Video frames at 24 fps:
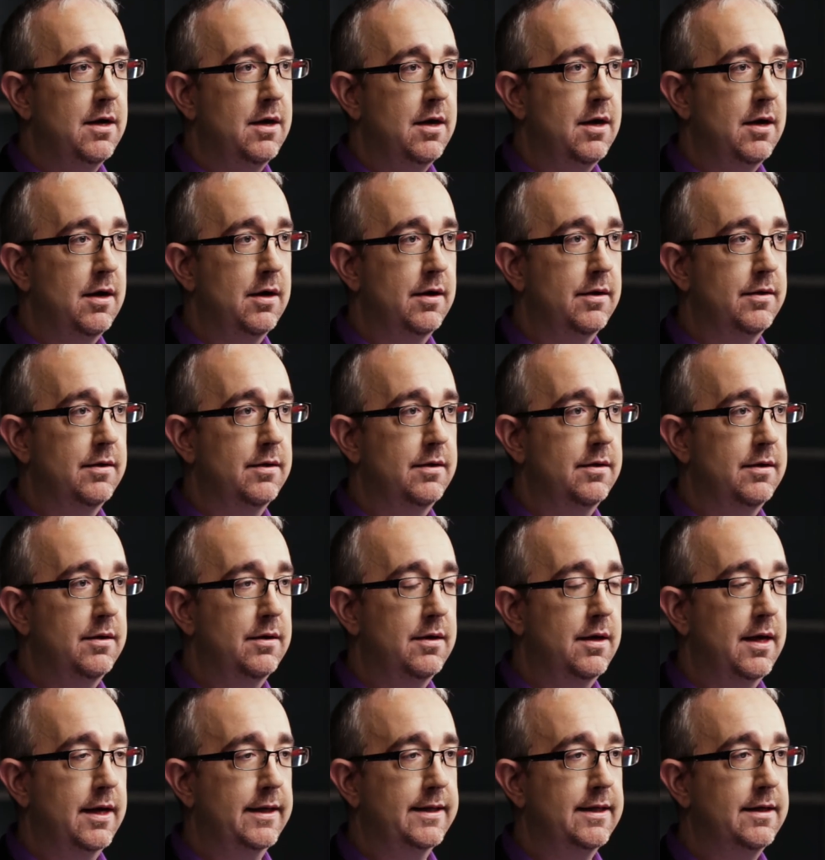
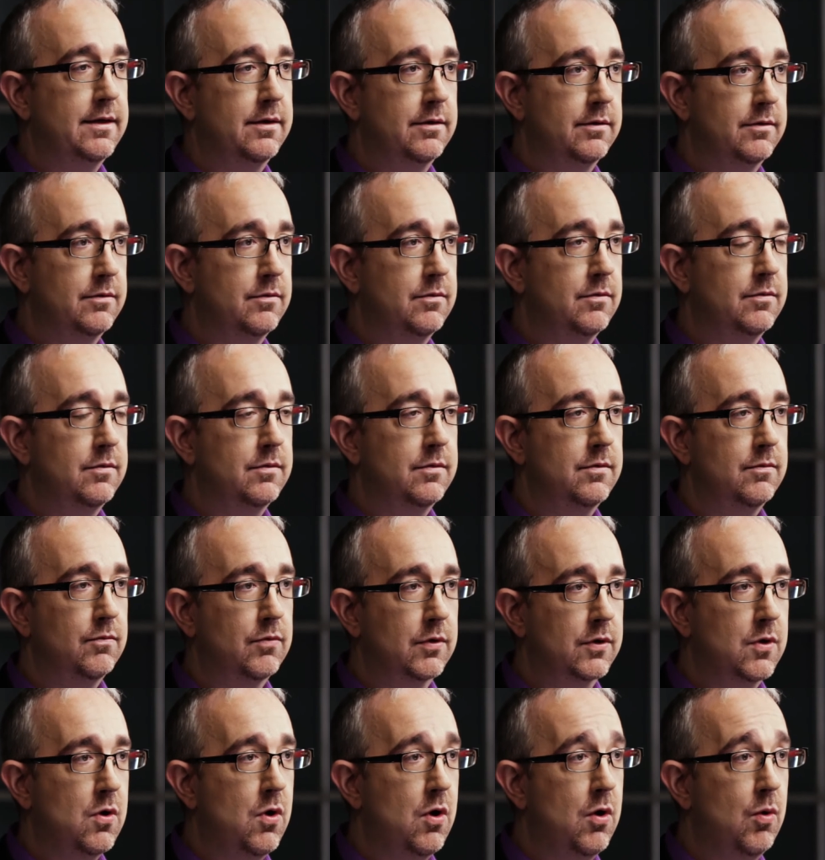I can
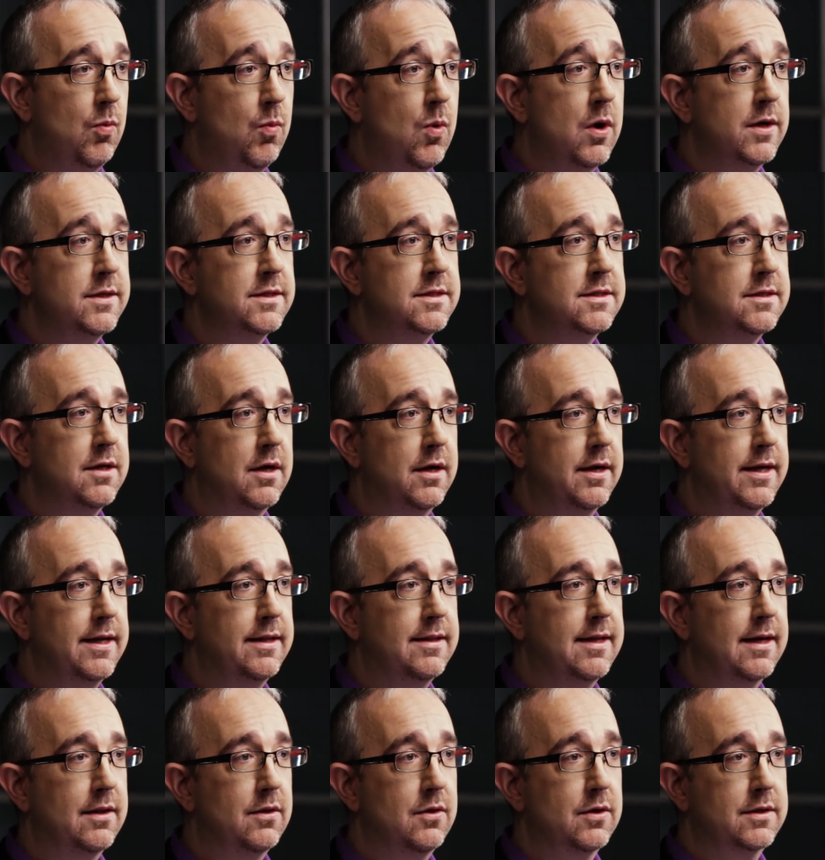recall one study
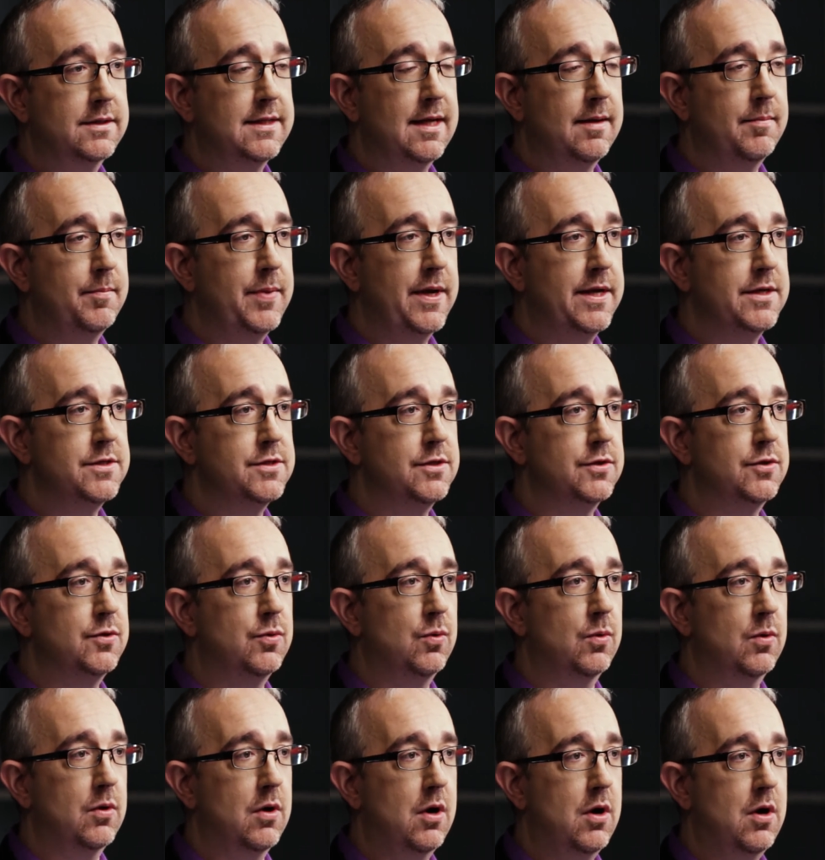that looked at patients
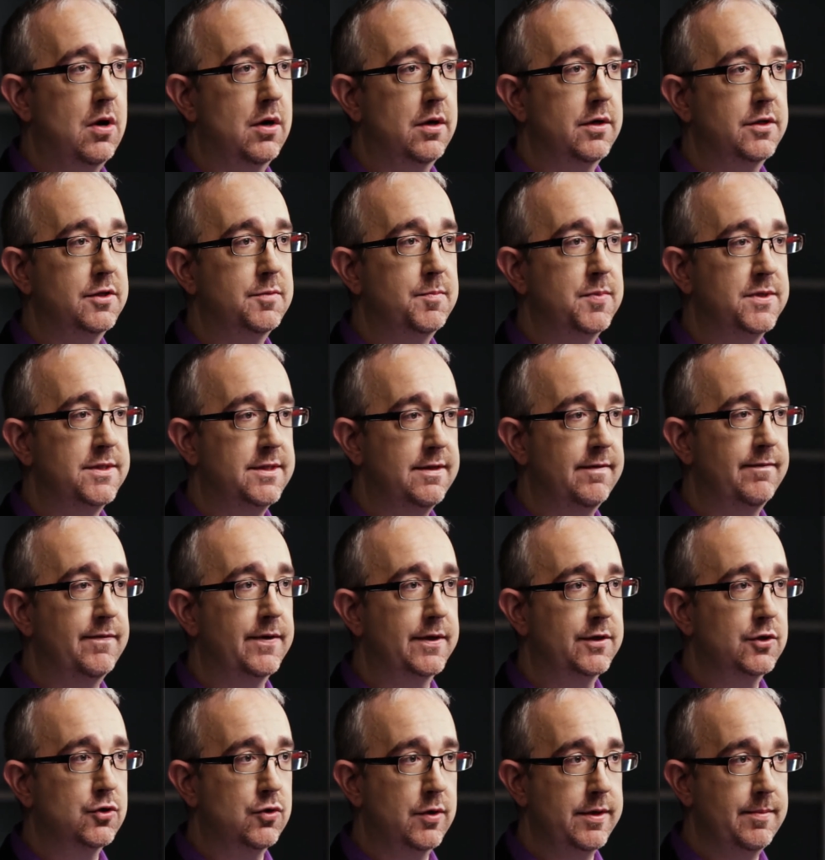who are on a
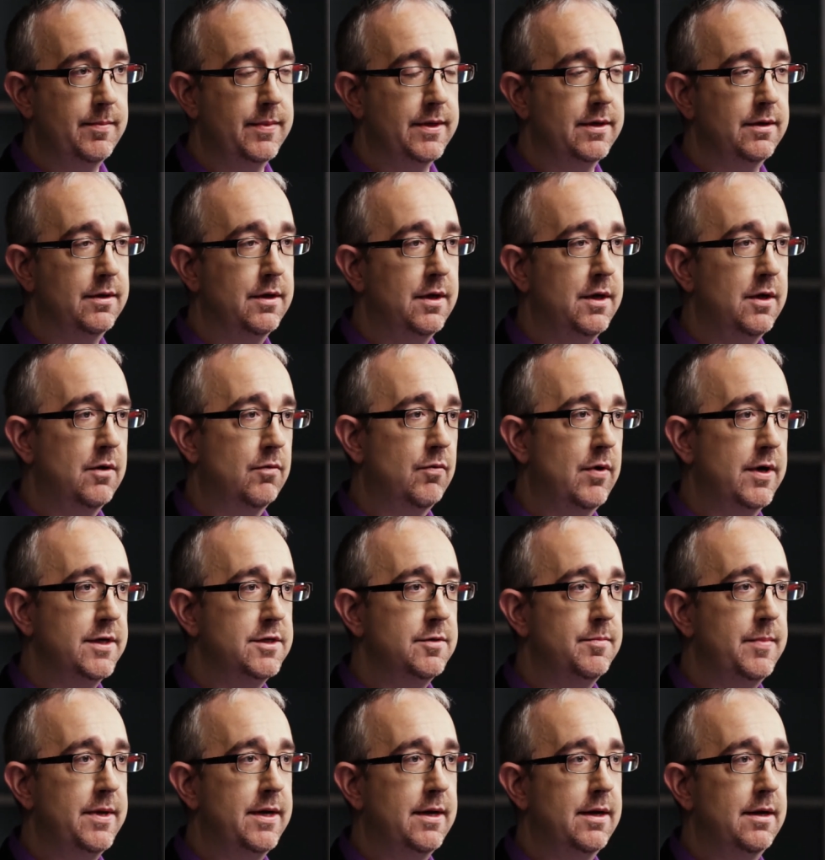specific treatment
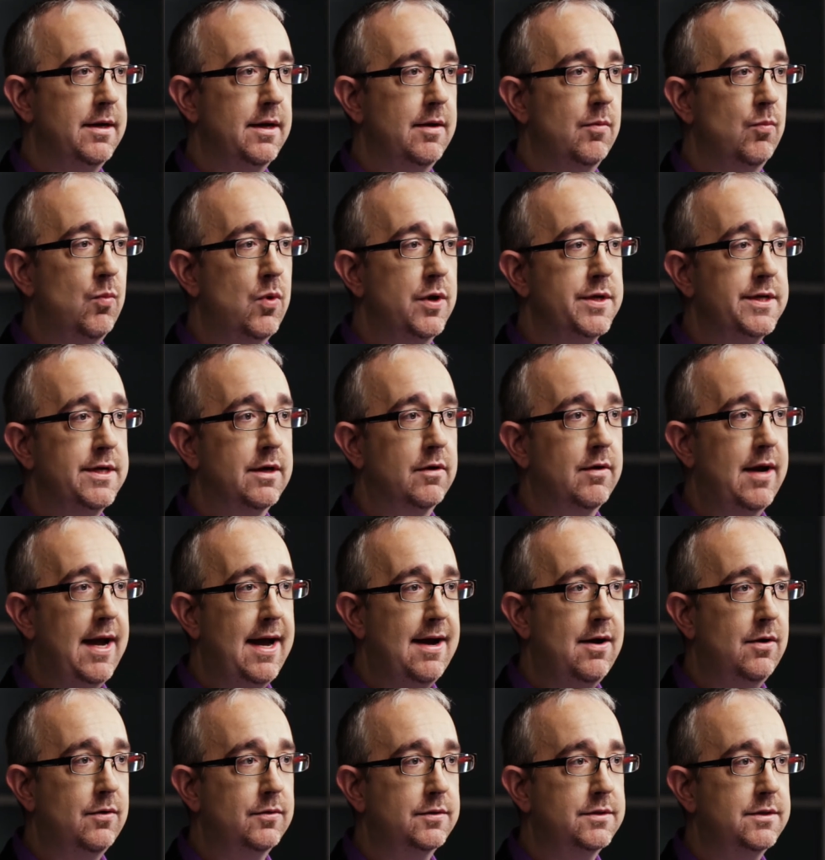regimen and 1 year
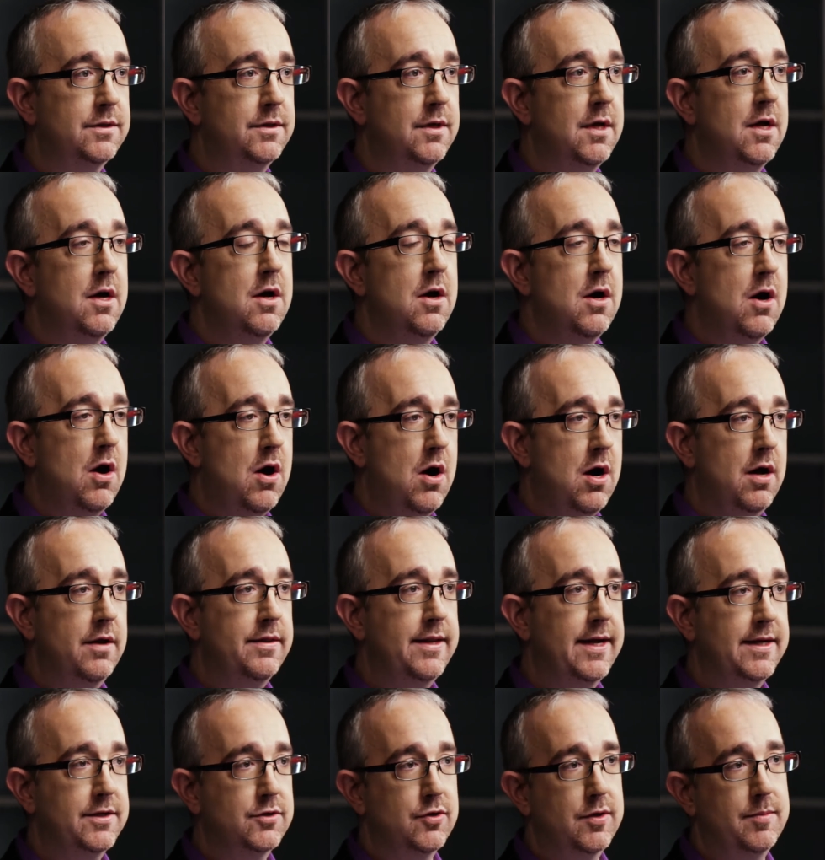out on
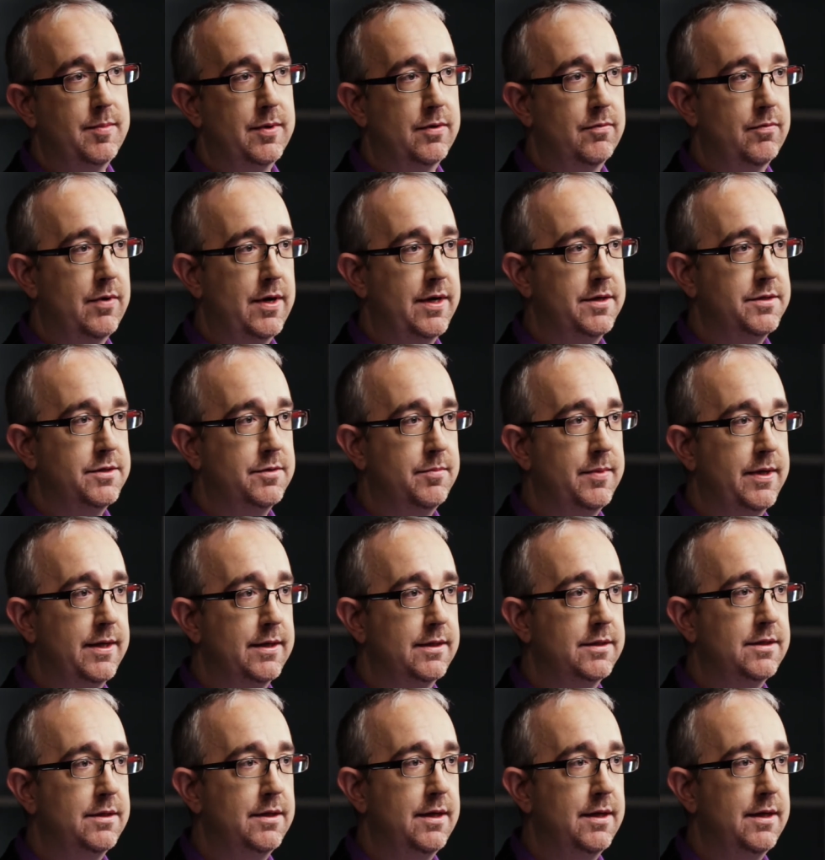that treatment regimen,